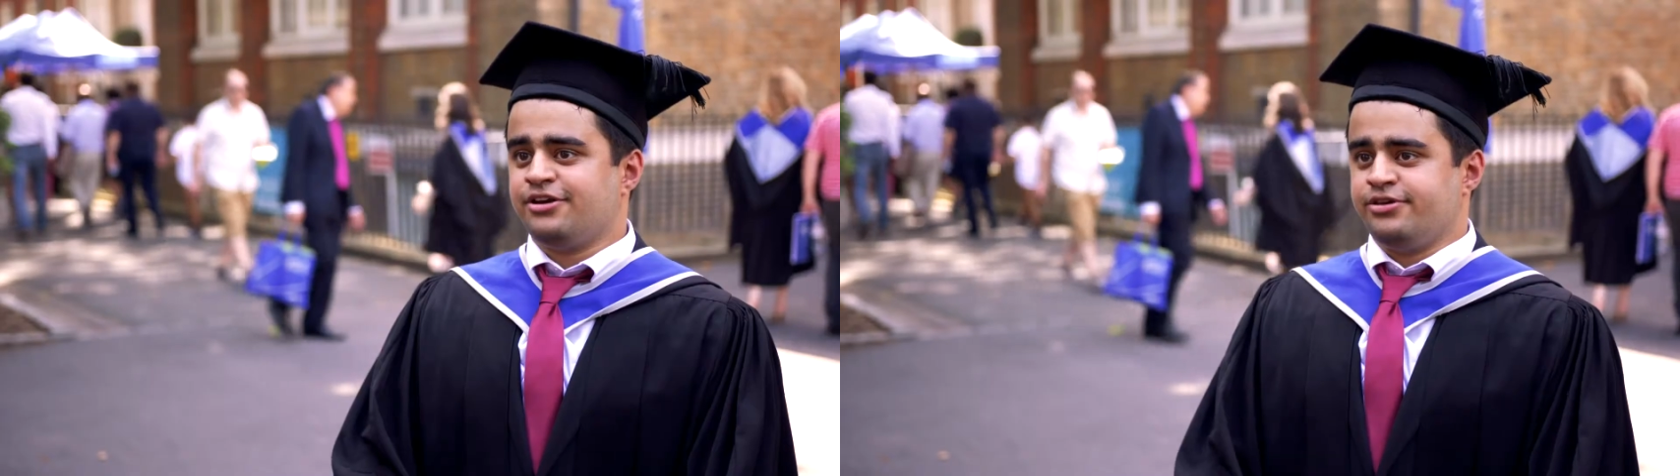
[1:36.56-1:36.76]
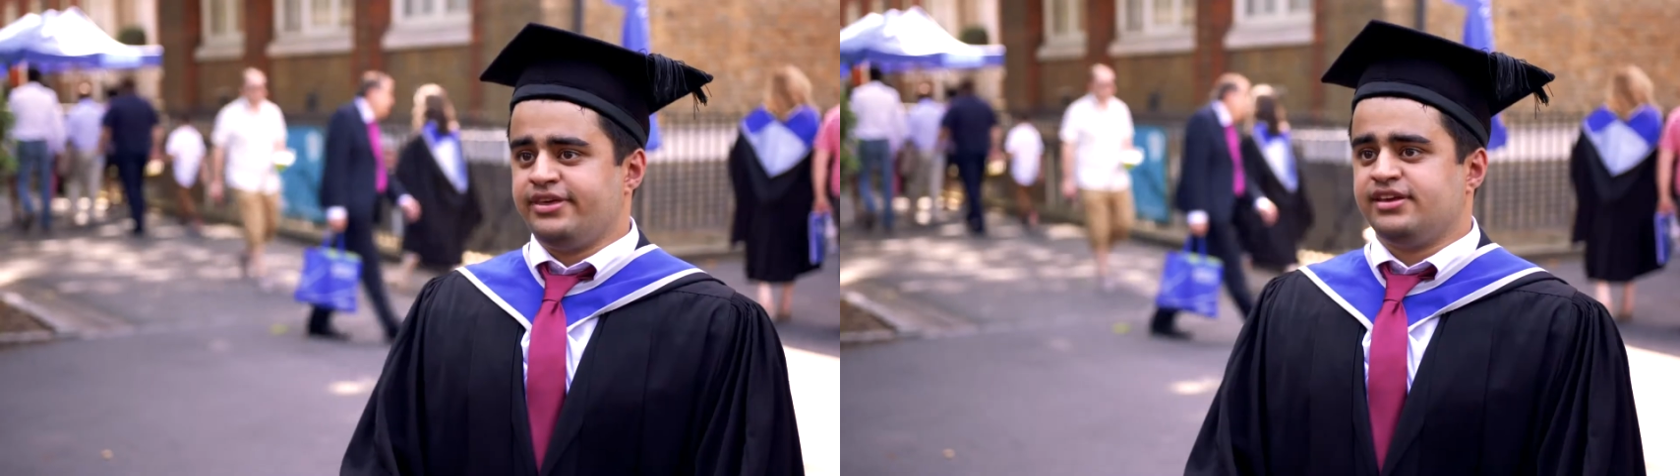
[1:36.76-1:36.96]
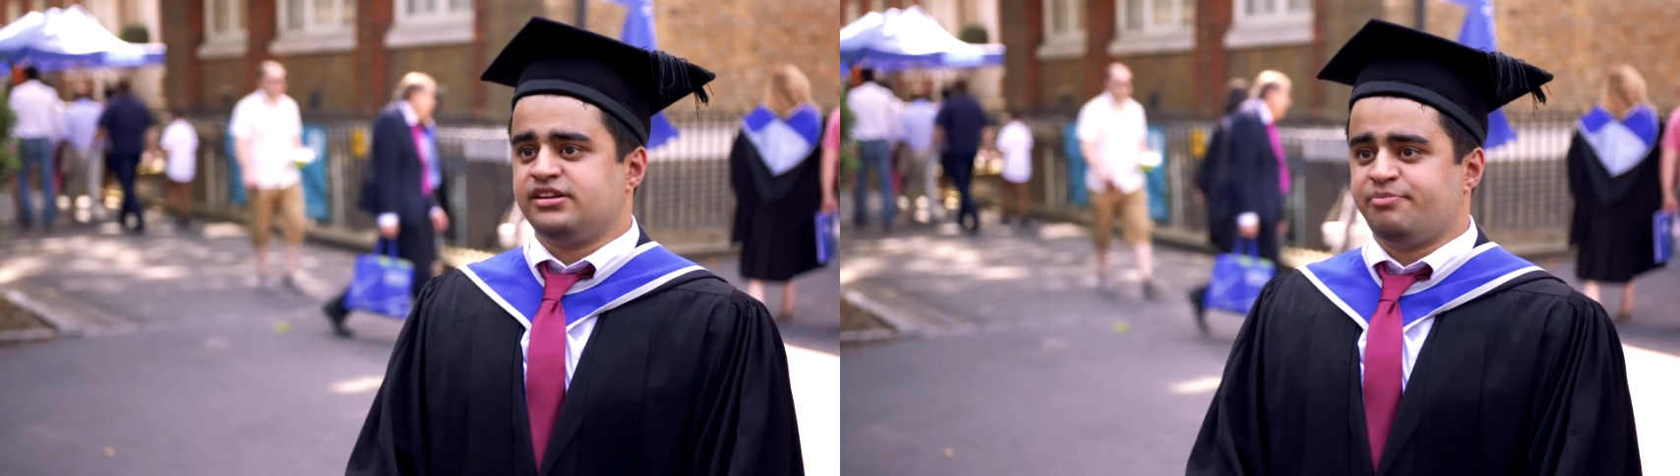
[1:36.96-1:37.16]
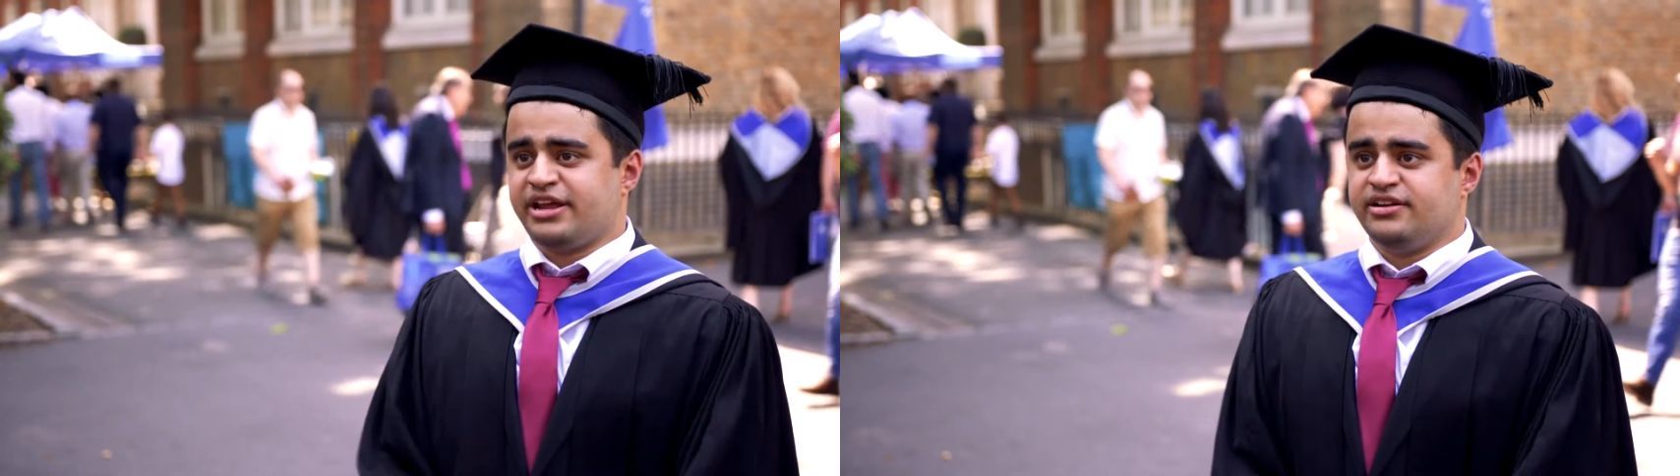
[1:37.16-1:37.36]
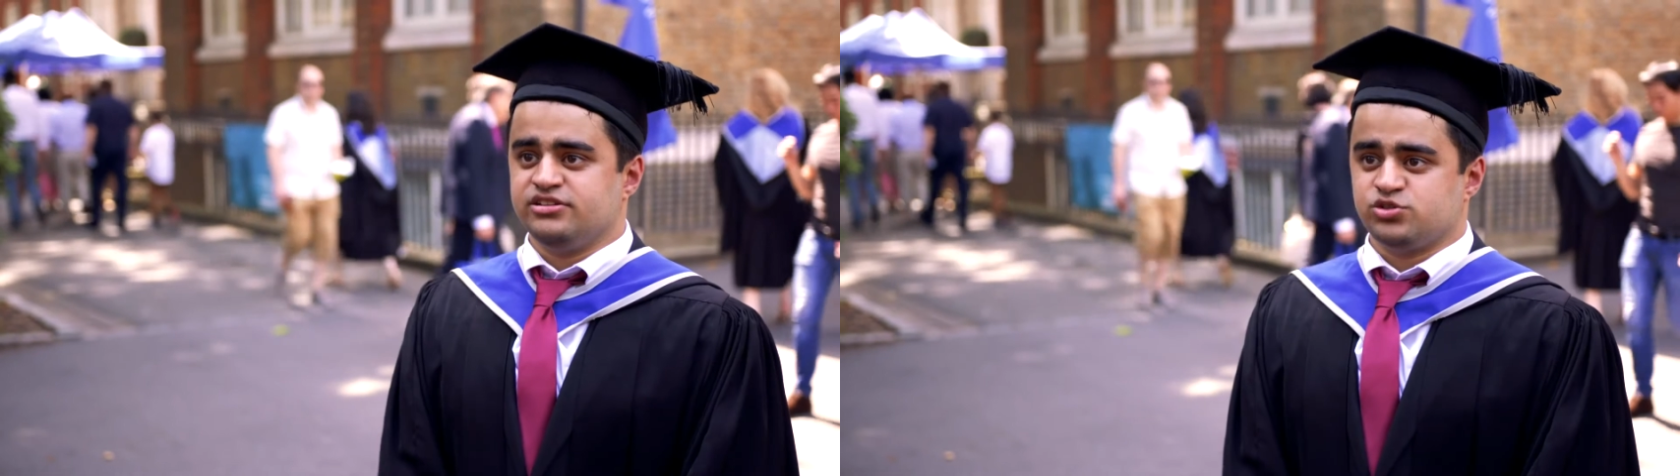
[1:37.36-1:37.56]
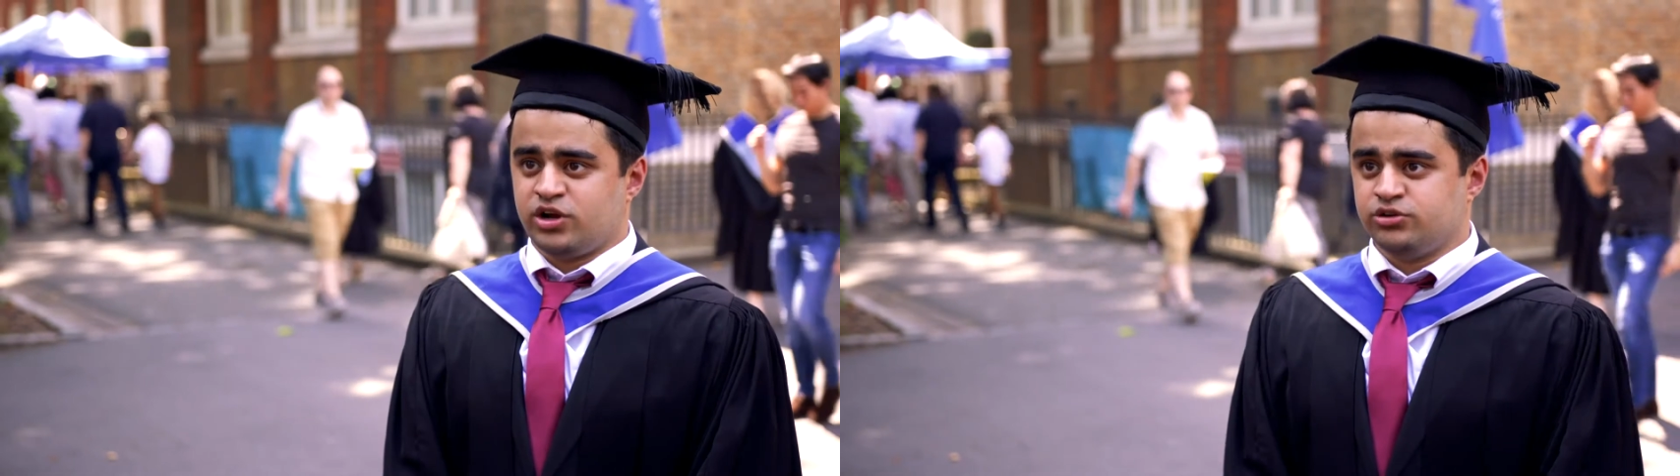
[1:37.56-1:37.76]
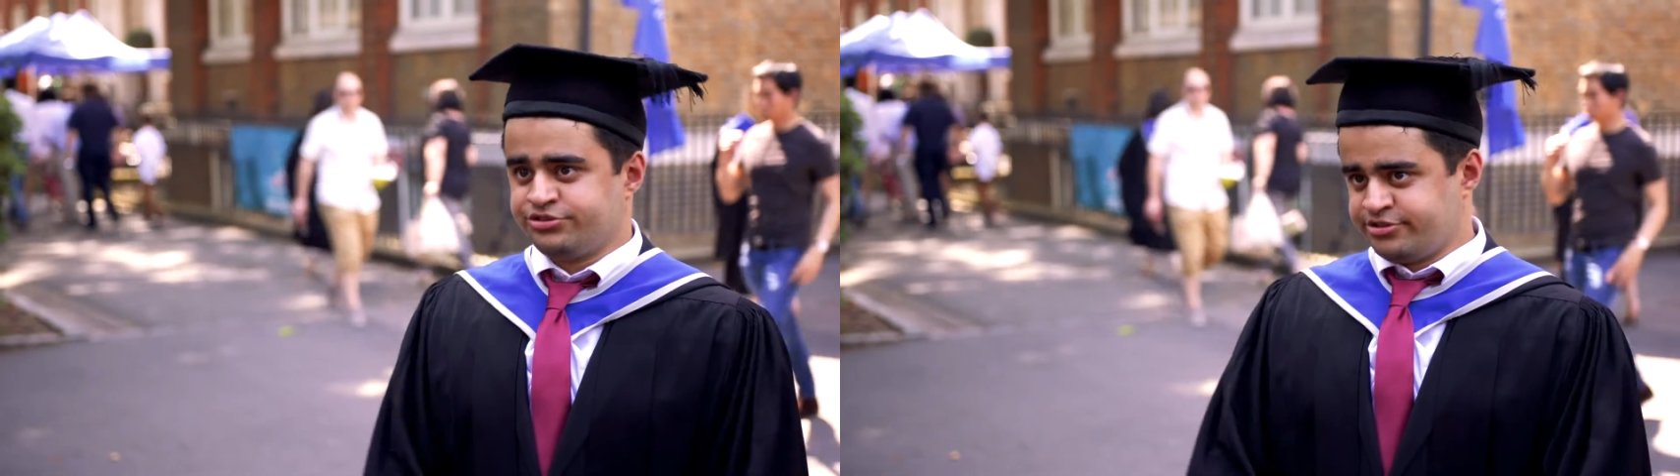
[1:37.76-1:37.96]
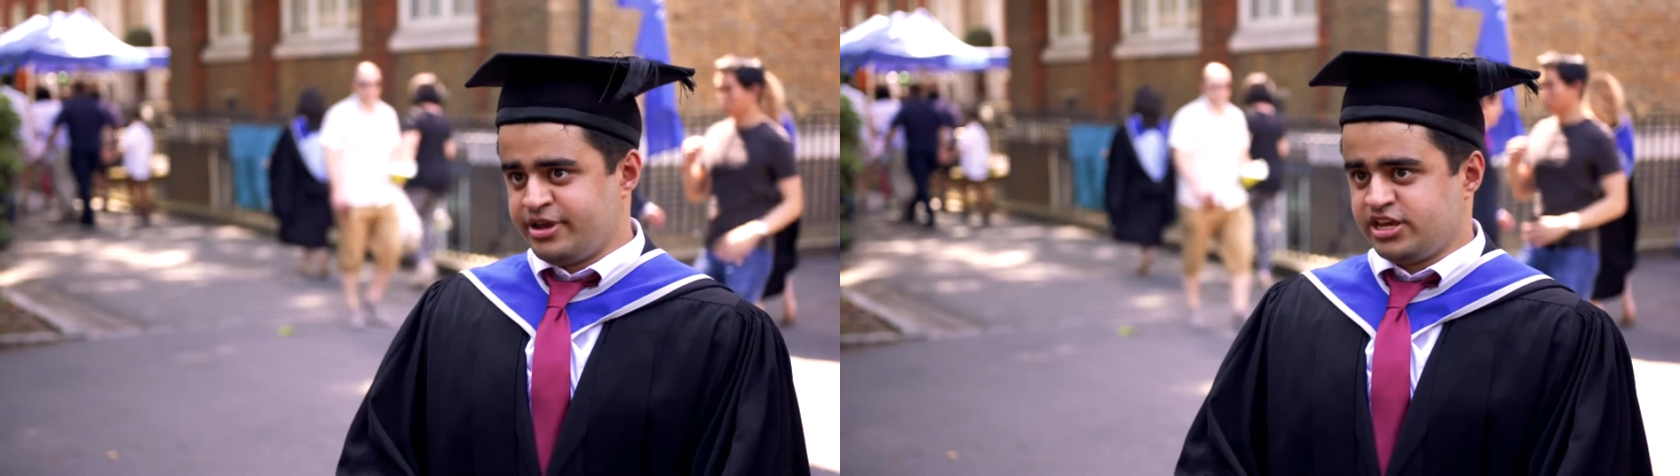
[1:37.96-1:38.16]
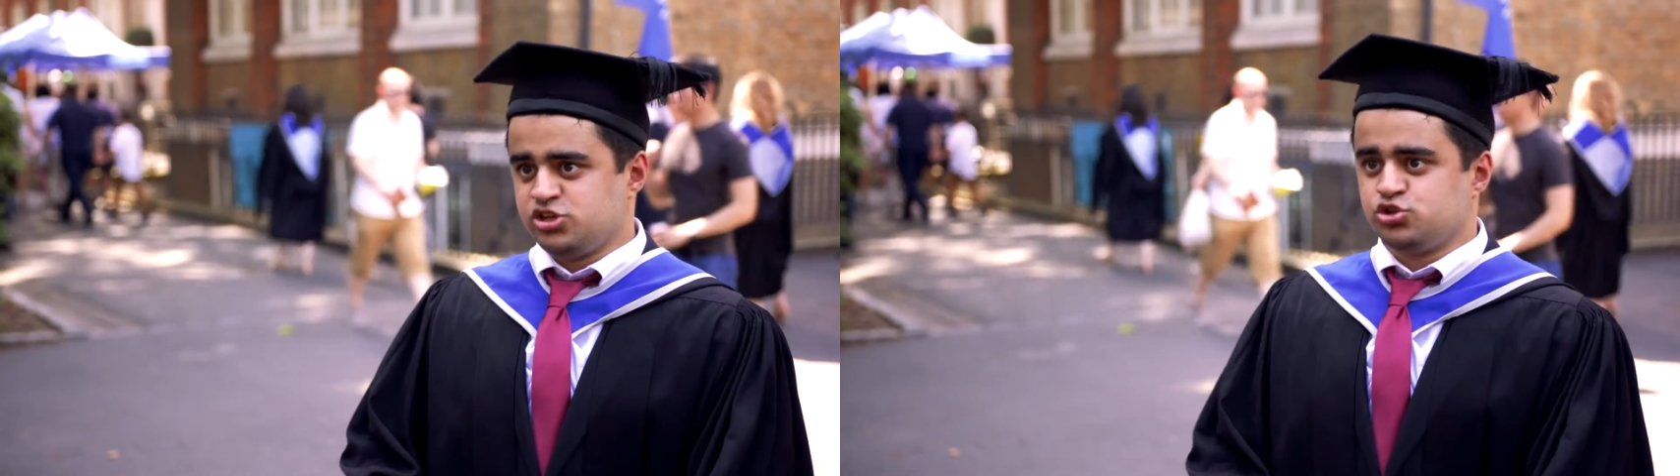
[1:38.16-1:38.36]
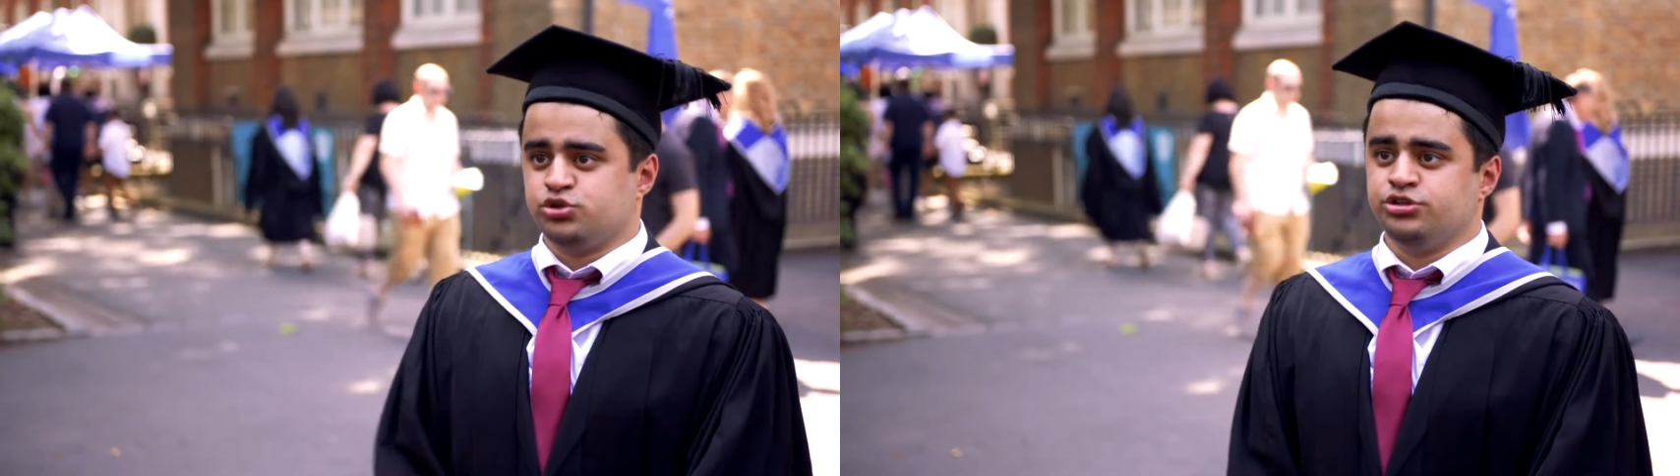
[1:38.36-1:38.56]
you the independence while also
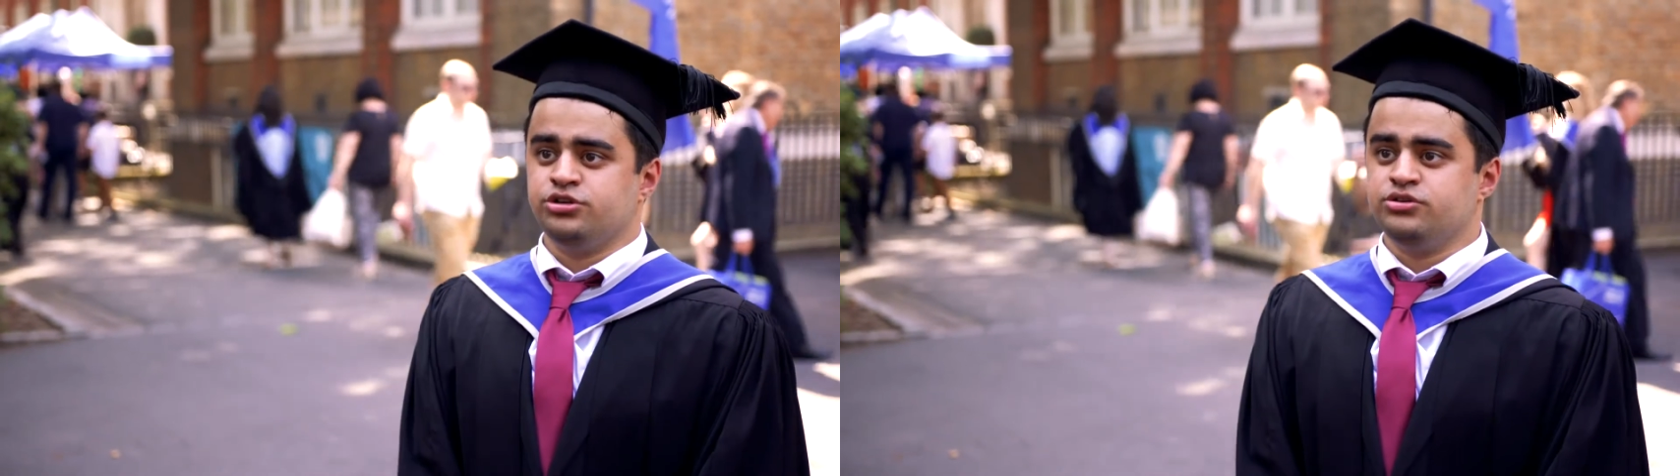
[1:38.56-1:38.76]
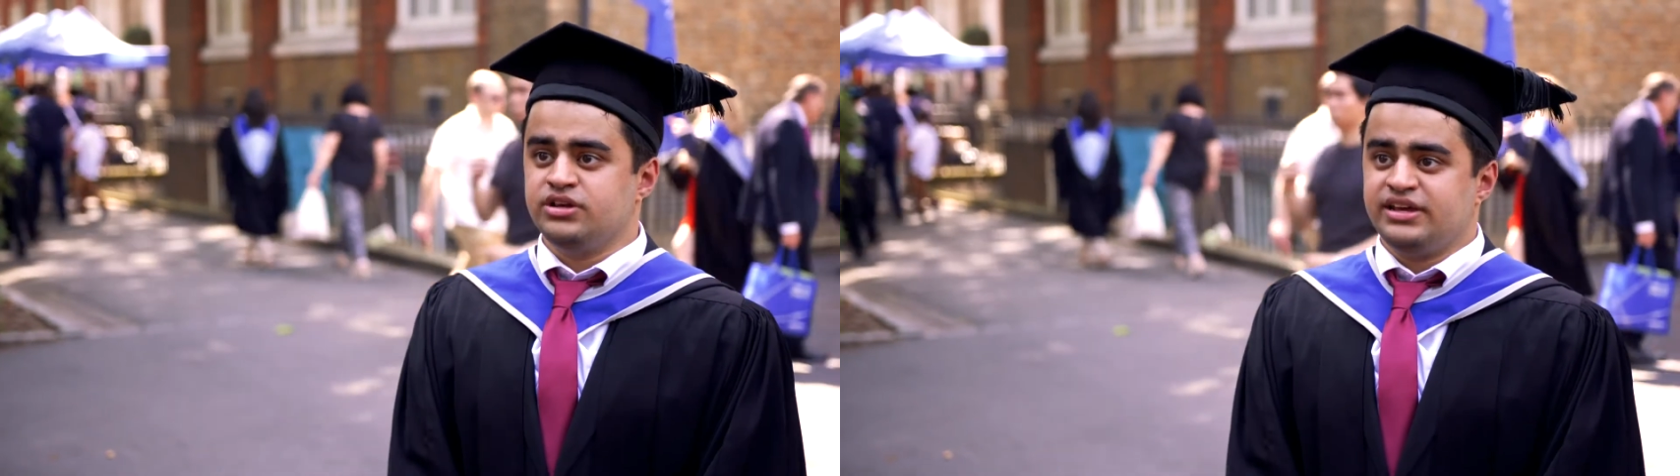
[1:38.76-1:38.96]
making sure you